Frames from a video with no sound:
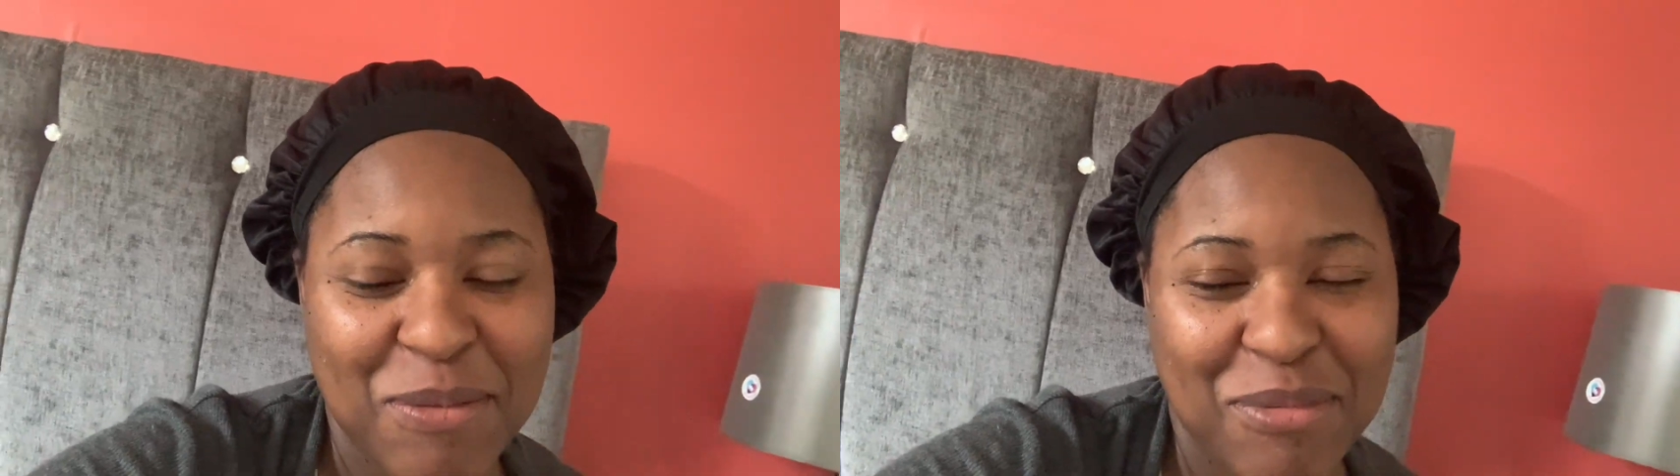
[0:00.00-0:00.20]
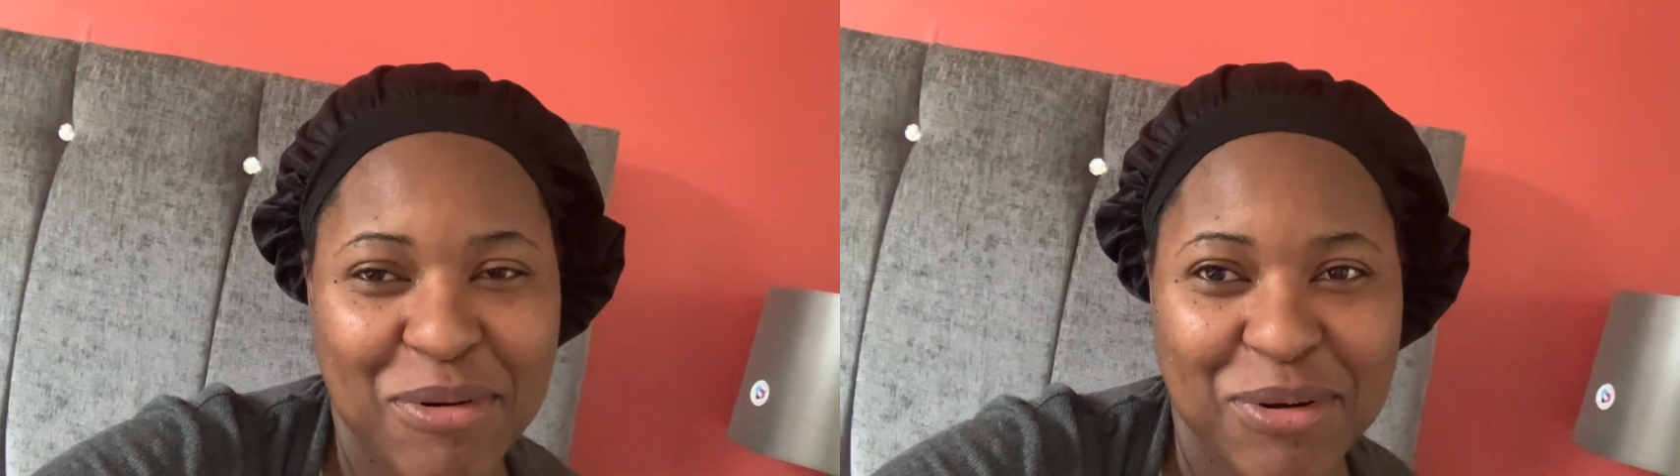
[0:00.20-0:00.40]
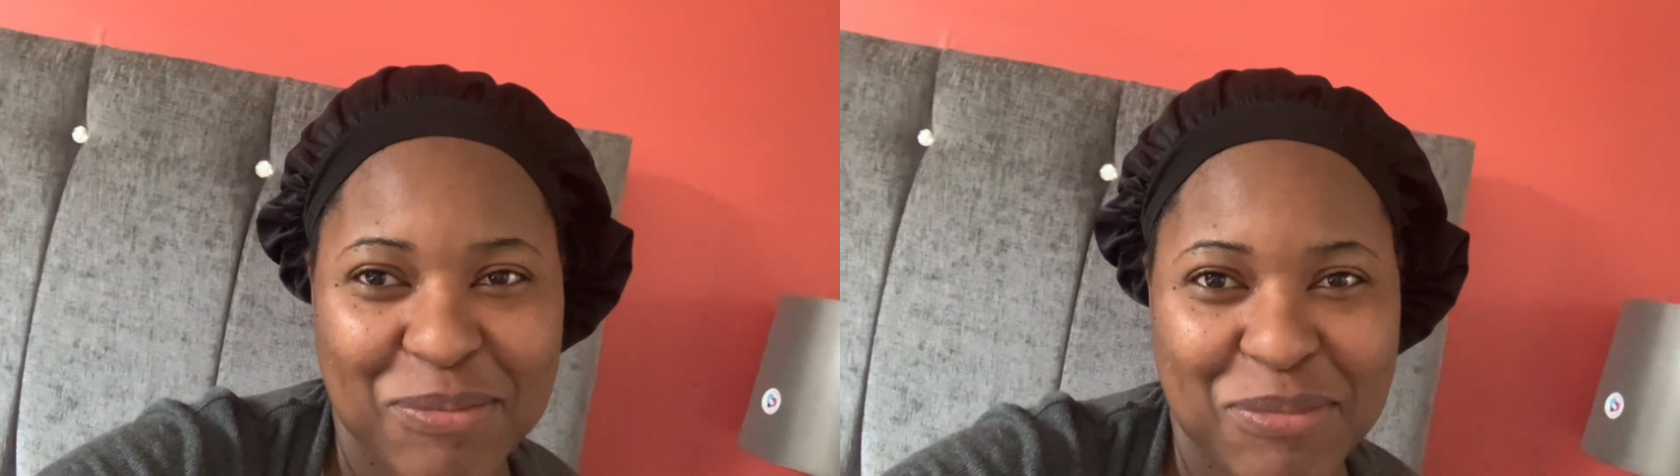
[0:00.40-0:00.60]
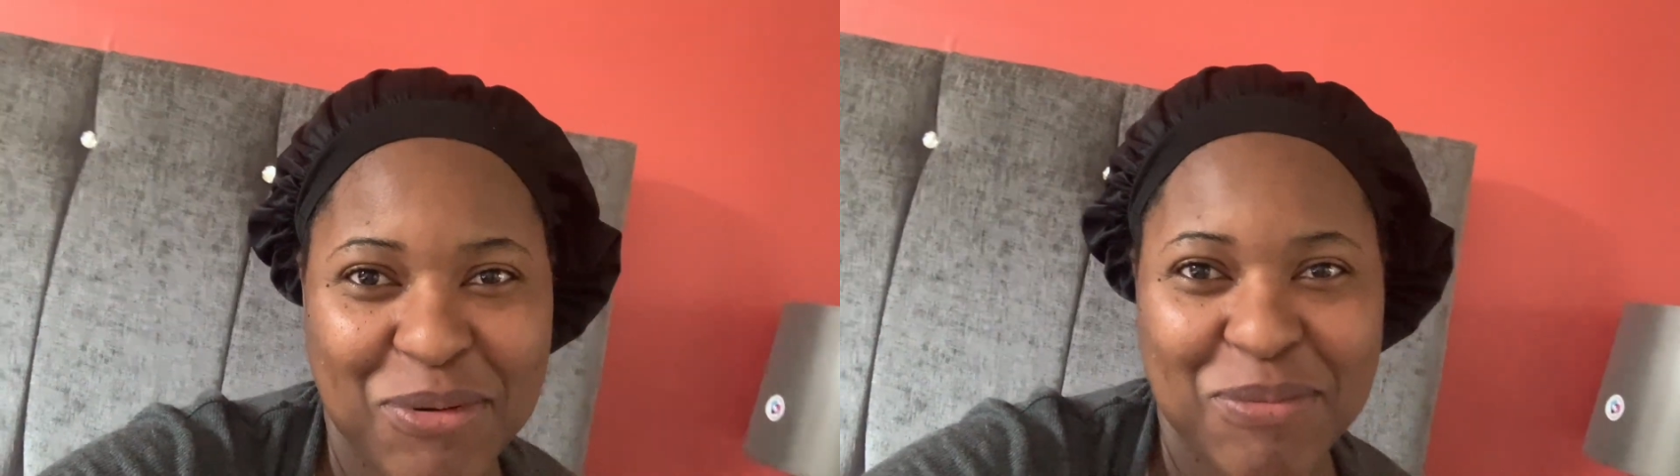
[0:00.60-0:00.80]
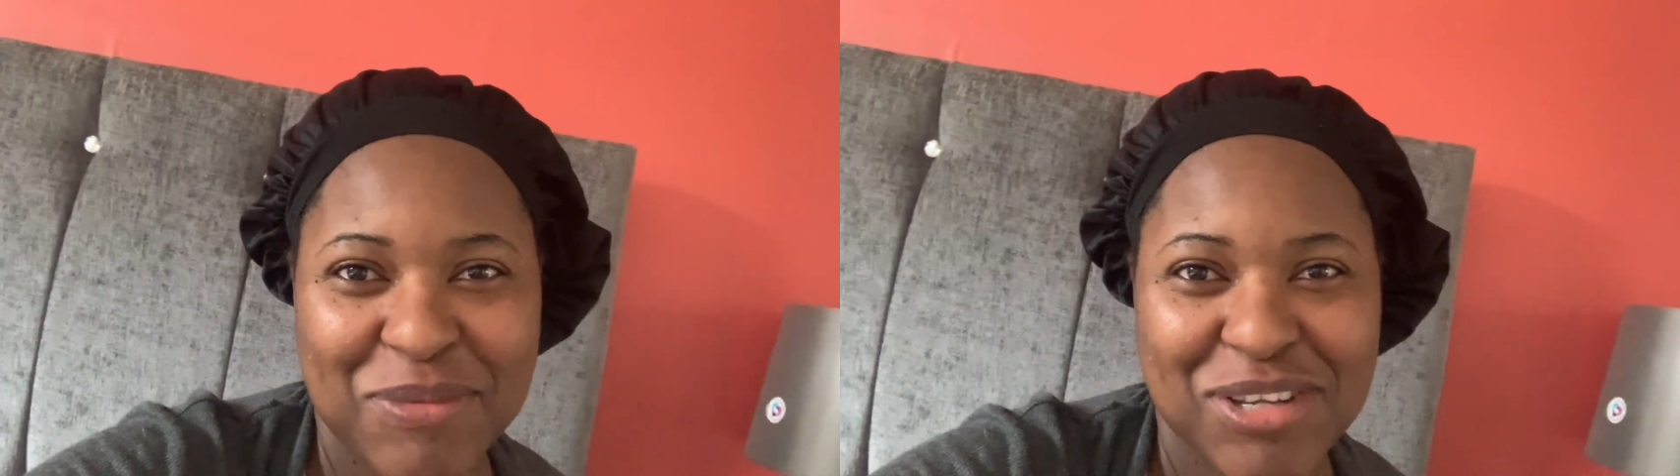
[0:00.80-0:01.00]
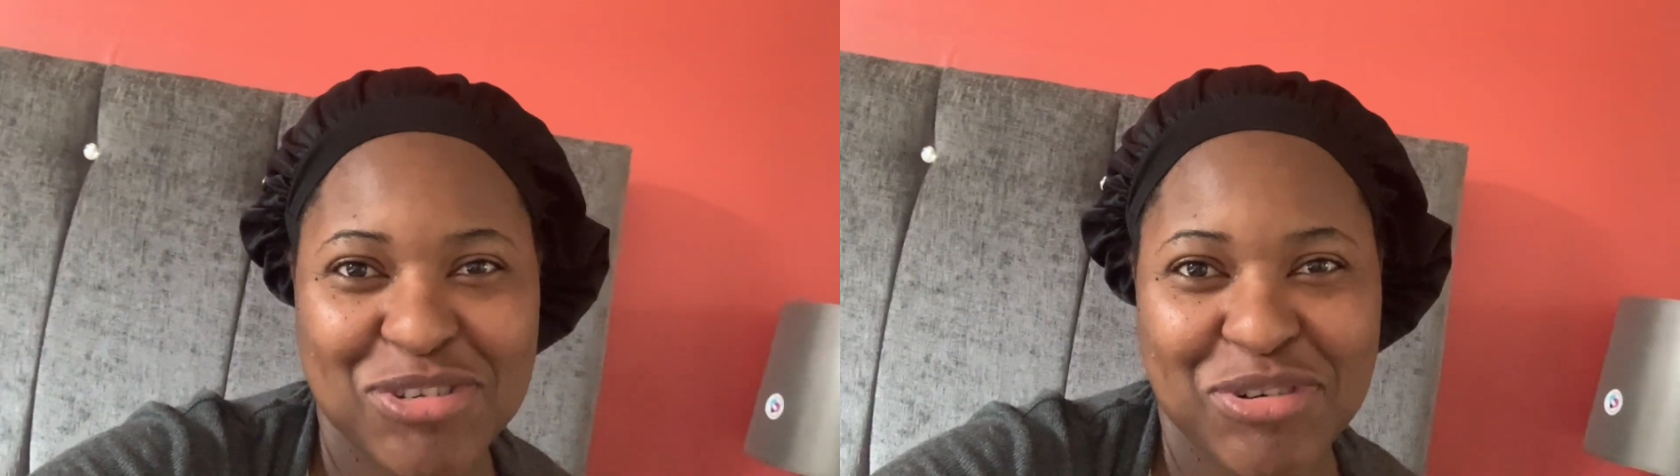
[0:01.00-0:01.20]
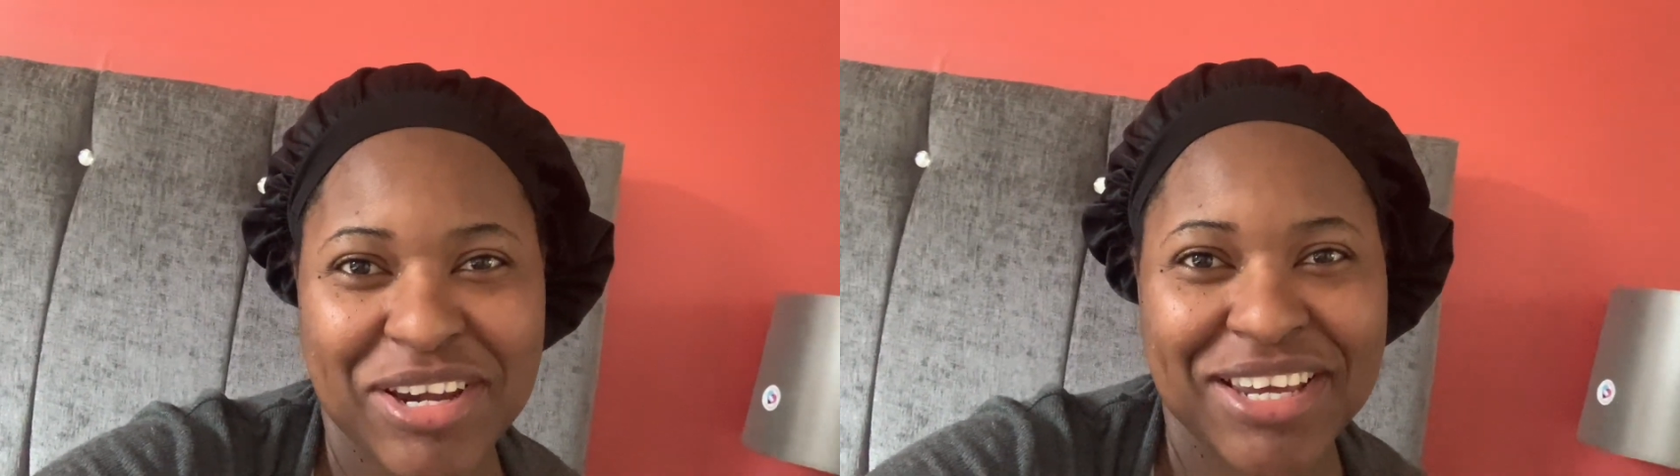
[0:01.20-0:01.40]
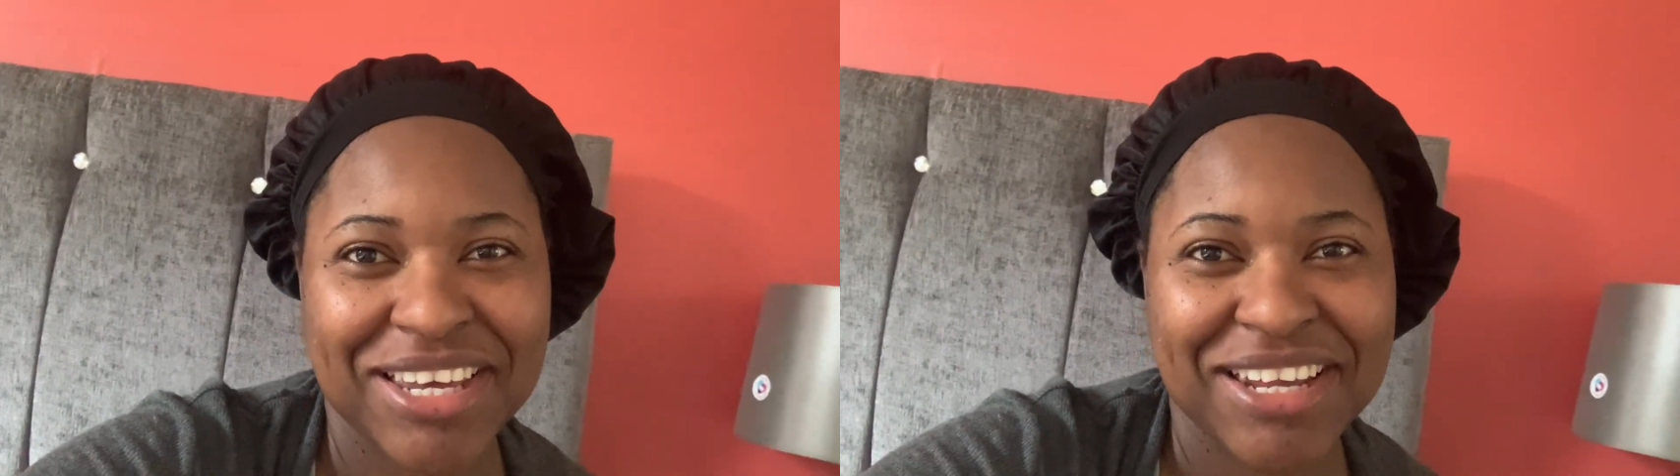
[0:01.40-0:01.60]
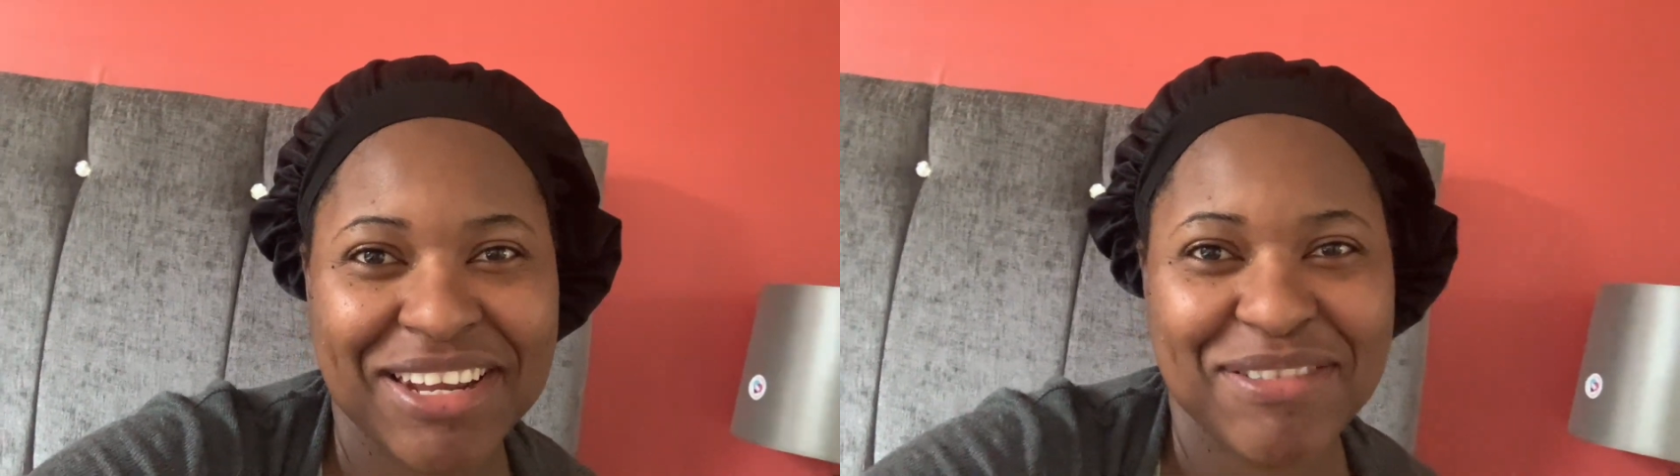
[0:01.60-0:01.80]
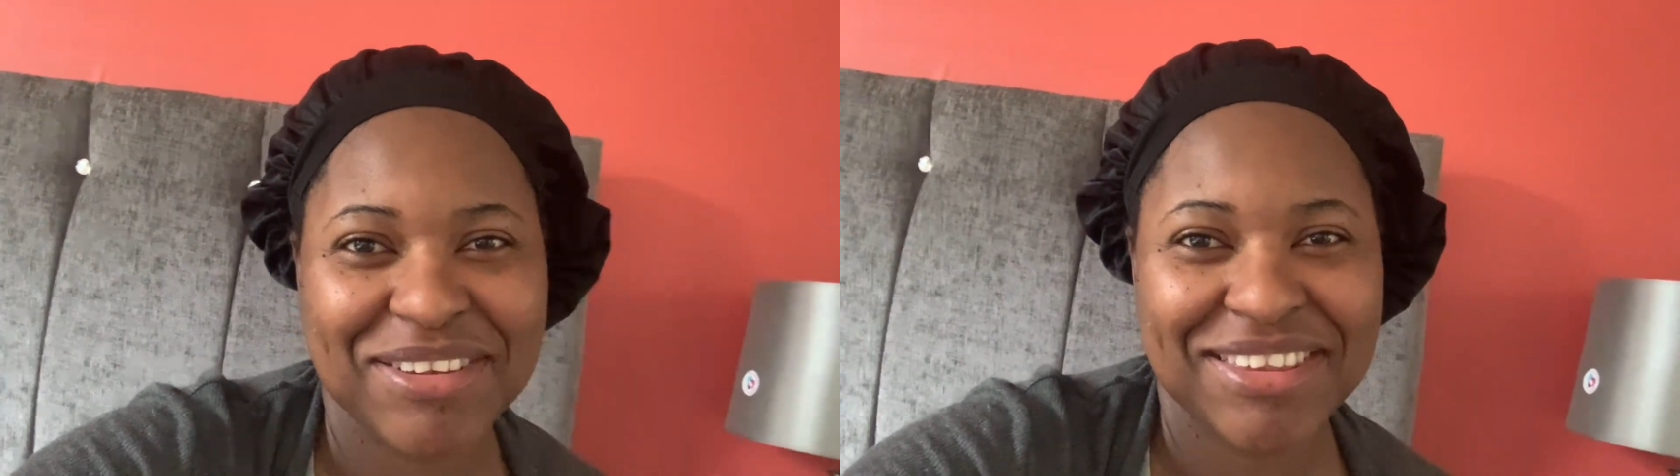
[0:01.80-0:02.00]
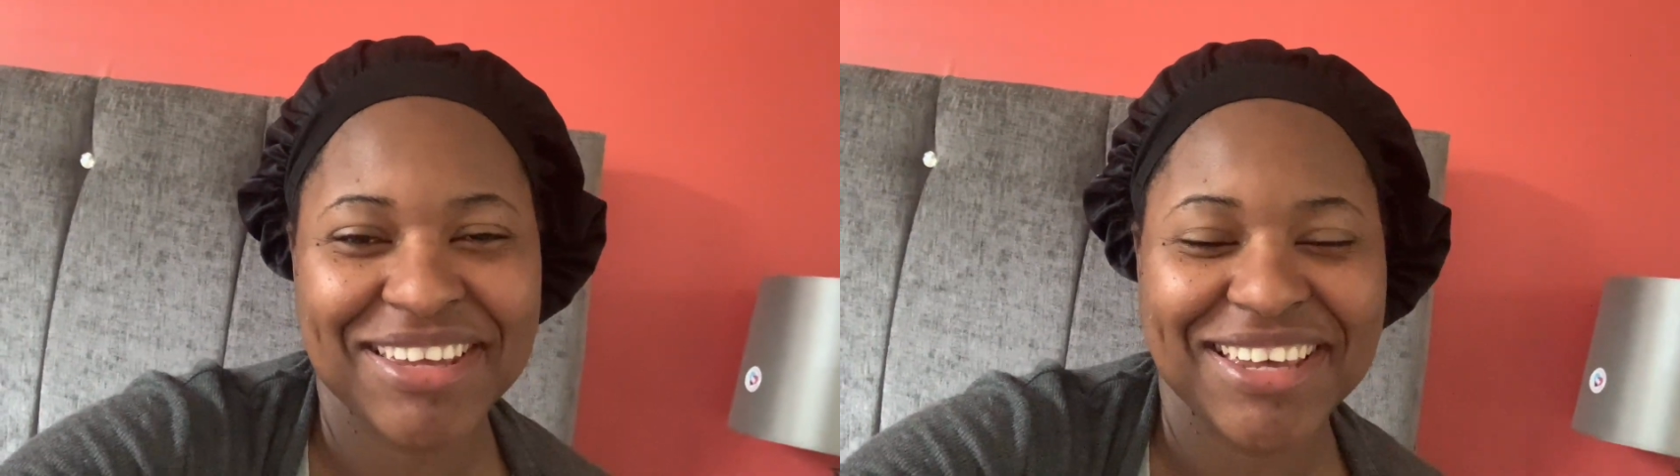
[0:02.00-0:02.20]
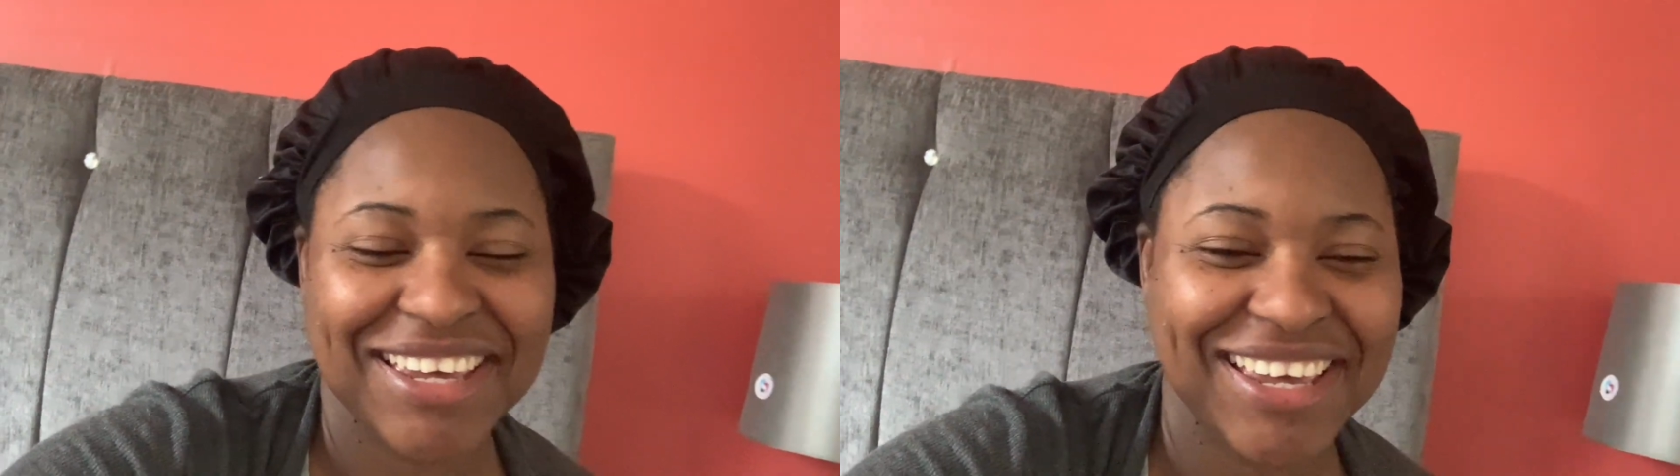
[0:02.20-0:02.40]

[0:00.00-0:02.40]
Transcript: poured my drink and everything.